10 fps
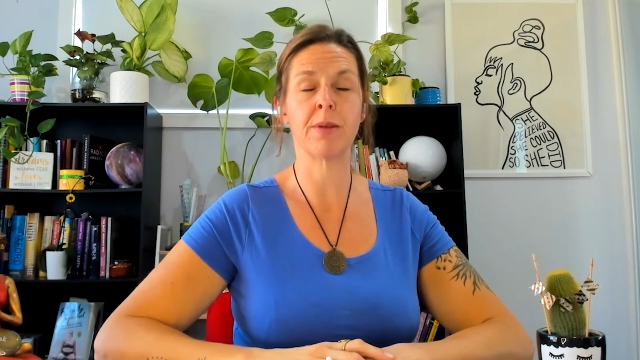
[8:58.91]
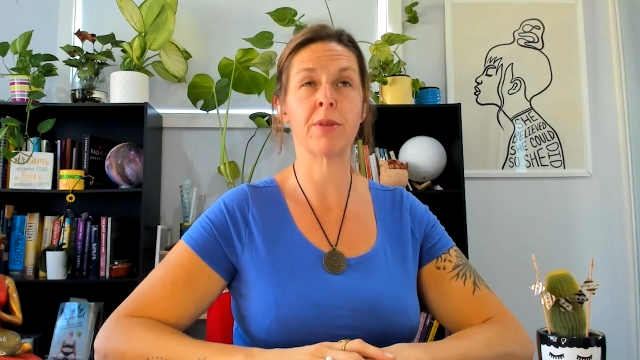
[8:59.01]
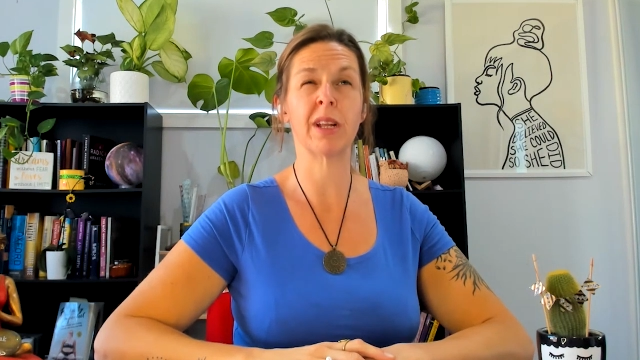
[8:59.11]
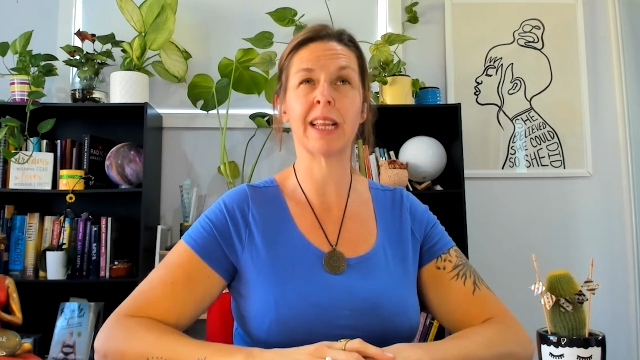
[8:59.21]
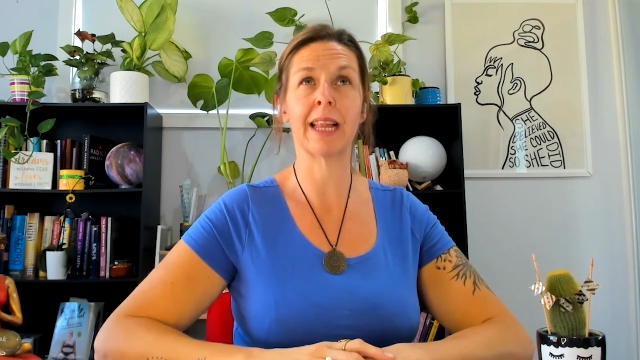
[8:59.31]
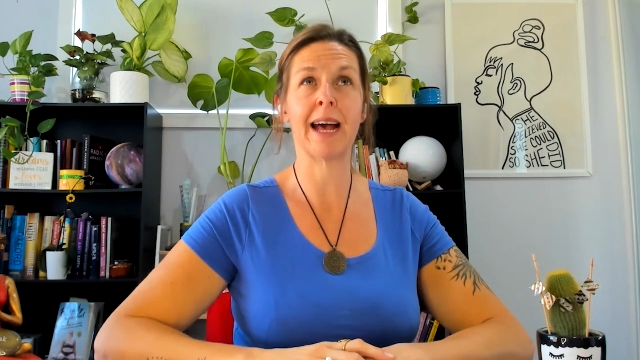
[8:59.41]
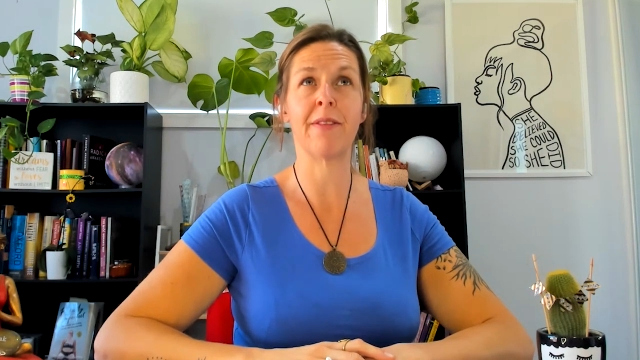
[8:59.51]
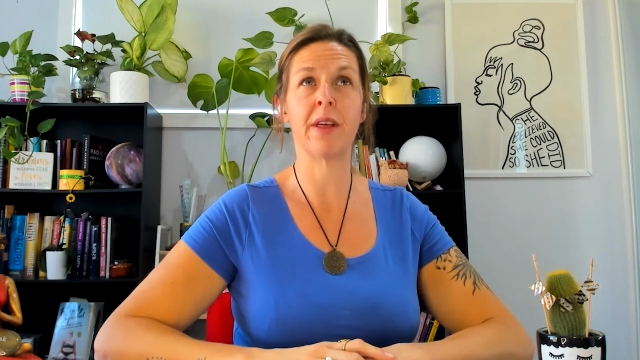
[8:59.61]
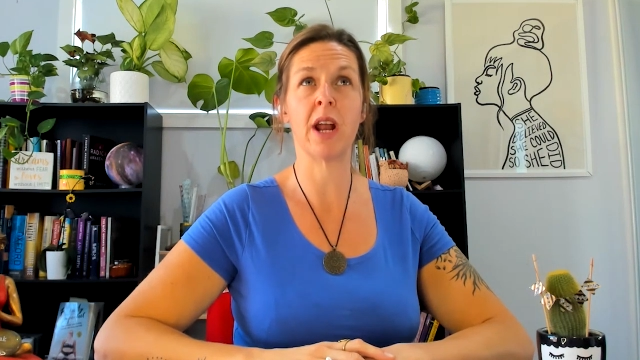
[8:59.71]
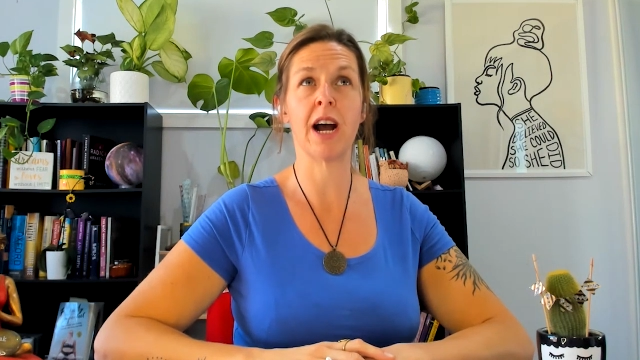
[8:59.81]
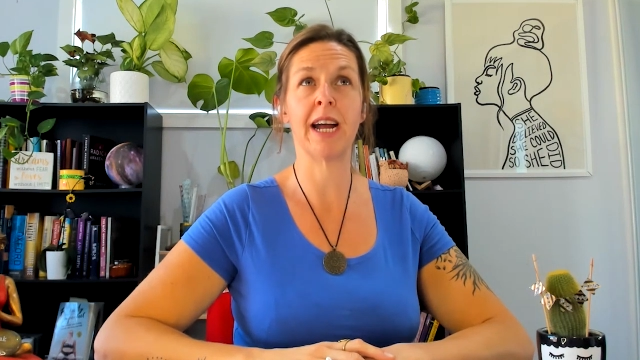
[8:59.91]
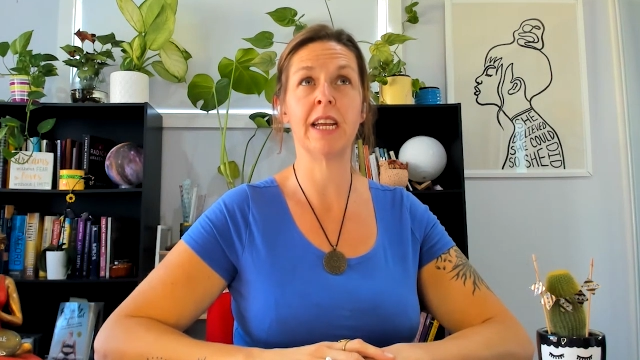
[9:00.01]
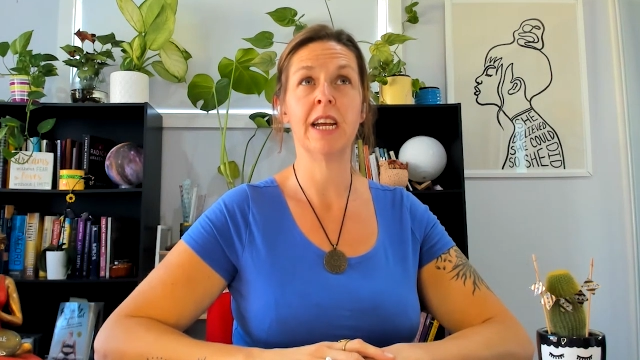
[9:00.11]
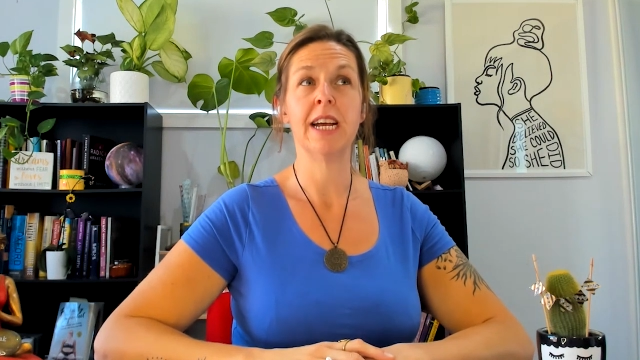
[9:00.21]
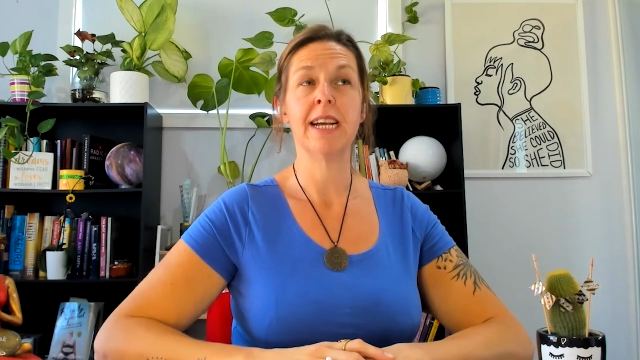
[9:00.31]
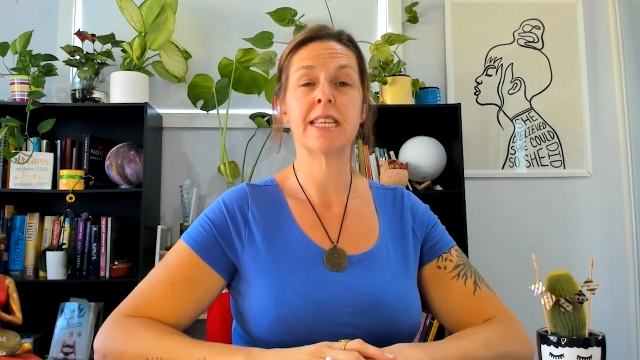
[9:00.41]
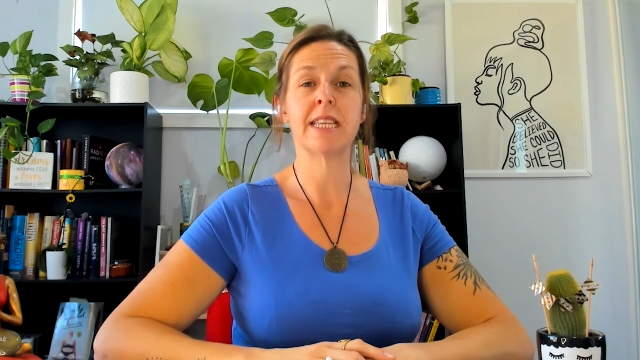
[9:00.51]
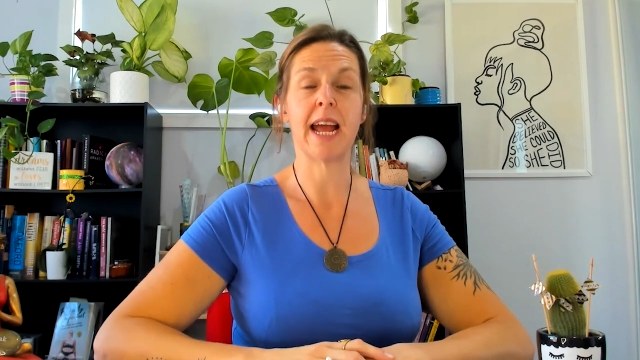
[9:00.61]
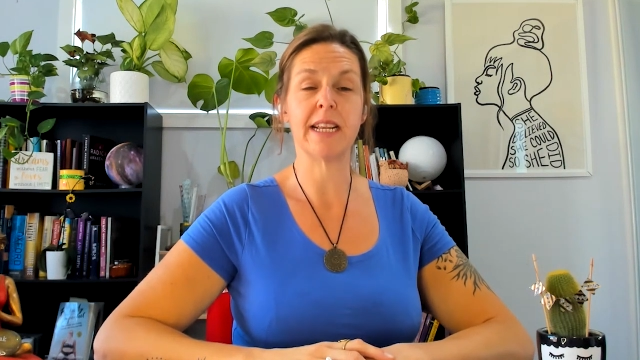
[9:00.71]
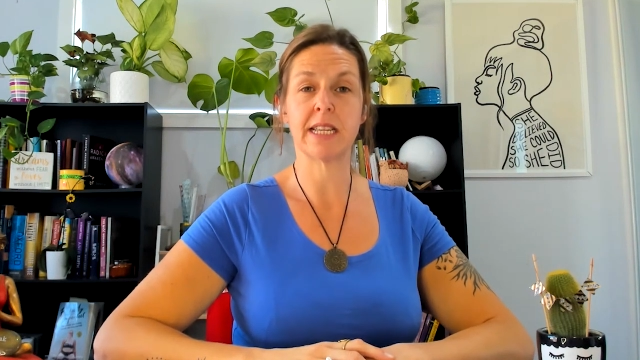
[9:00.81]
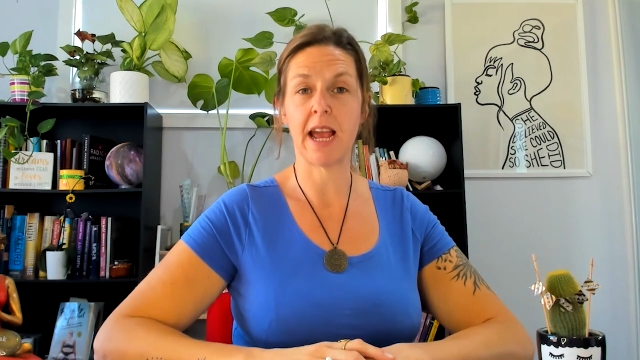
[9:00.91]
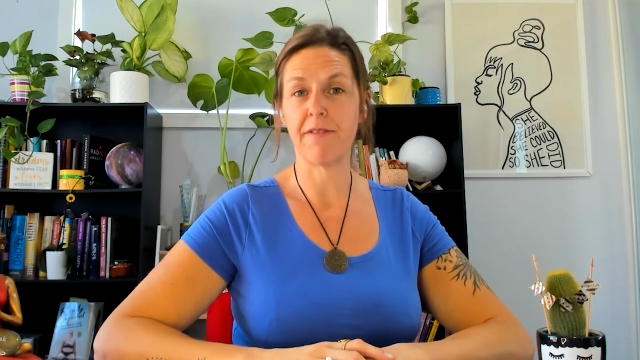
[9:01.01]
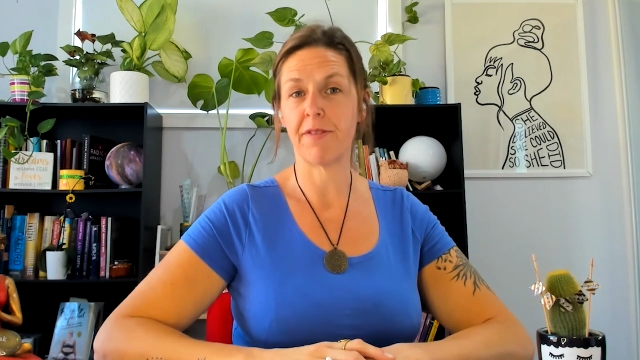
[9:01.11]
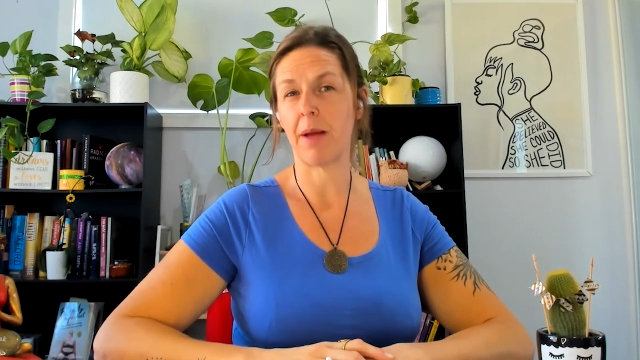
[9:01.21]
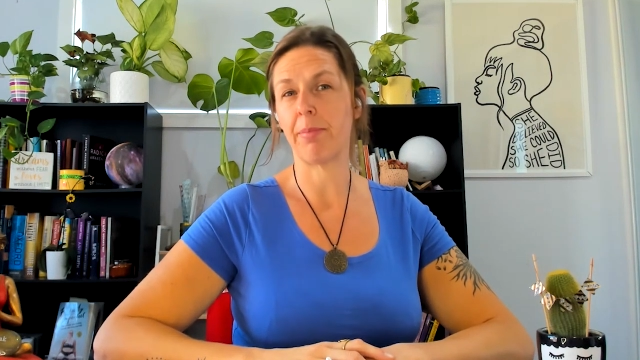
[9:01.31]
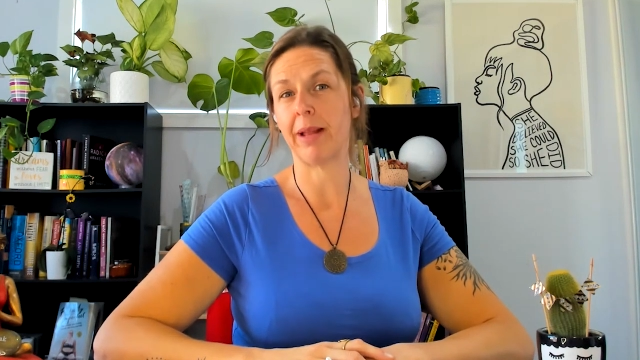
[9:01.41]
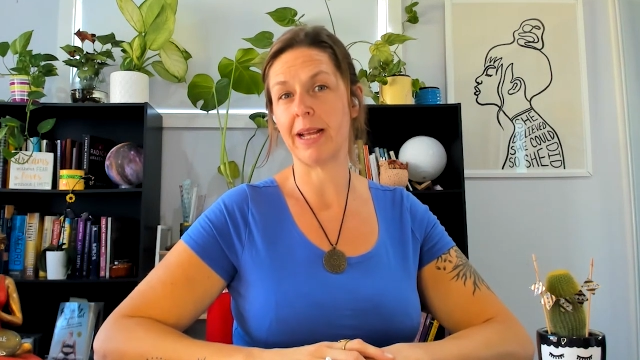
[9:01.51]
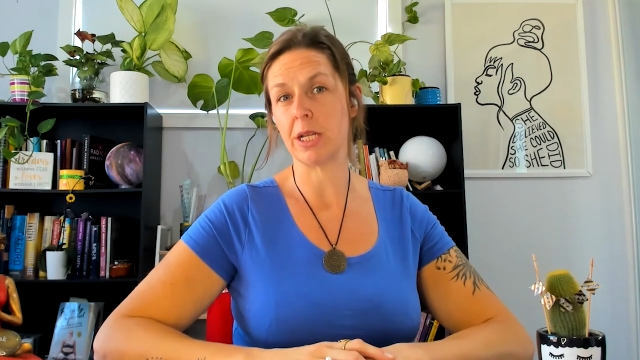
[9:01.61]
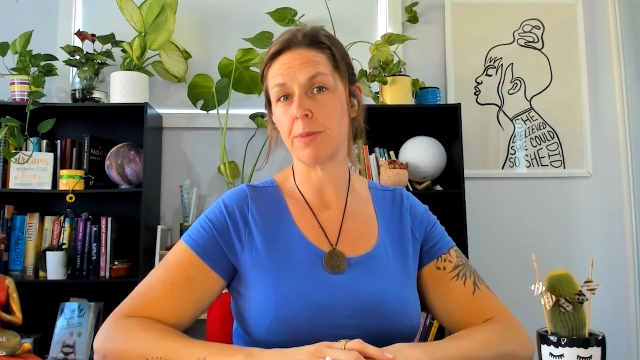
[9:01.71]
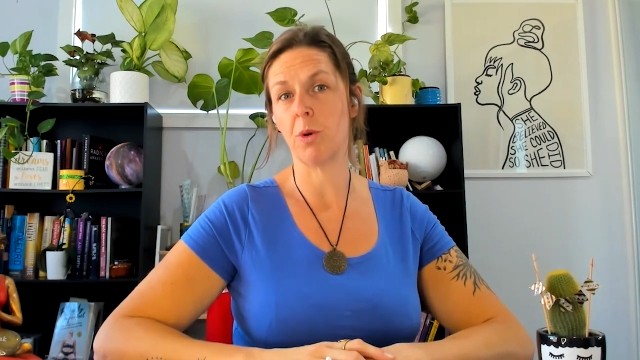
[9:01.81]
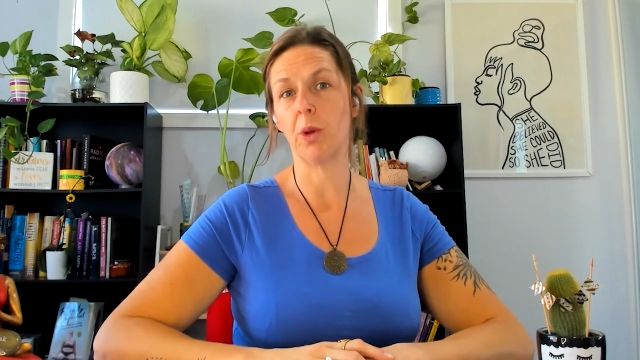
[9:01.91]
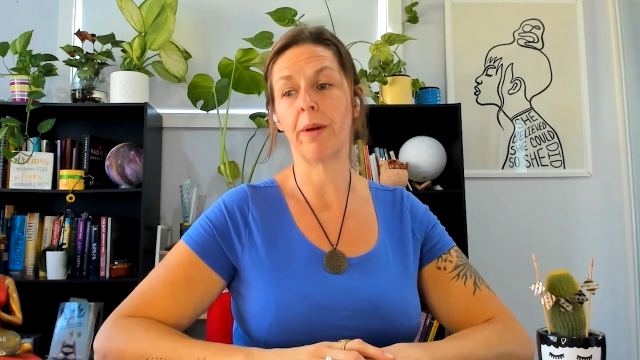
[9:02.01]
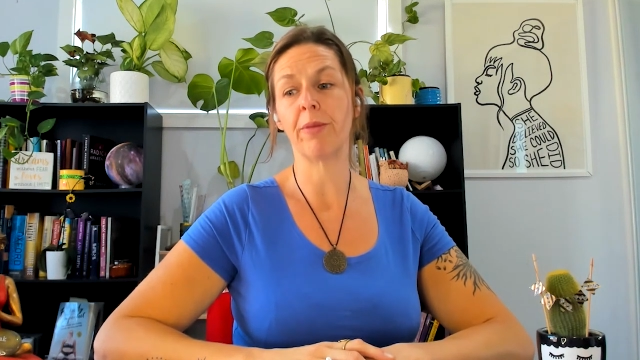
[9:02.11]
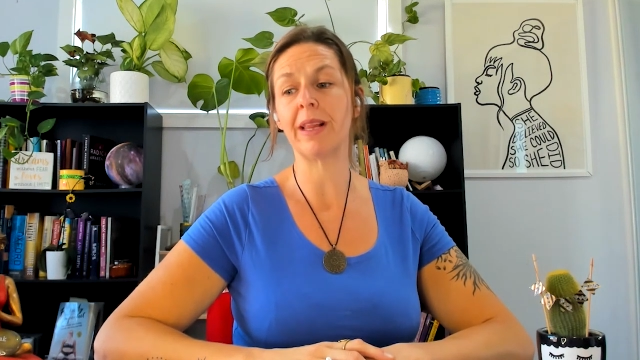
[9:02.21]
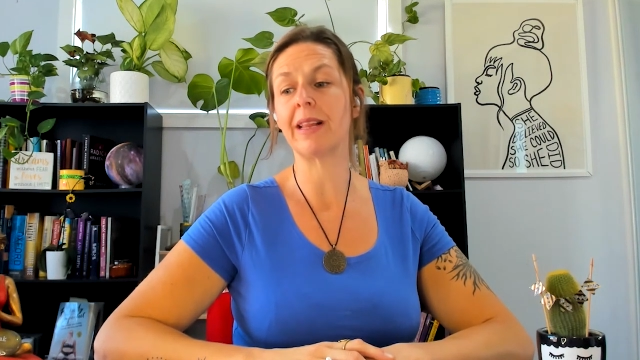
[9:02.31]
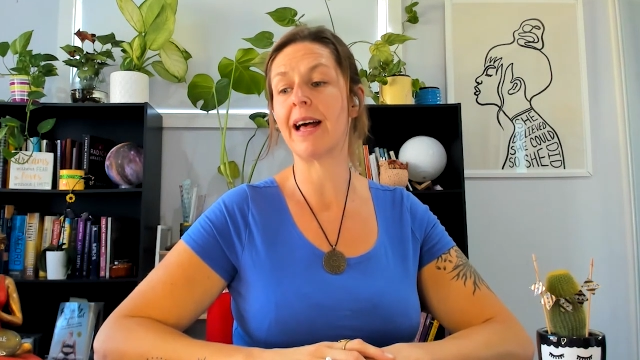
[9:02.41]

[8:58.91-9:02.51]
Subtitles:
I'm really glad that I stayed safe and I played smaller. I'm really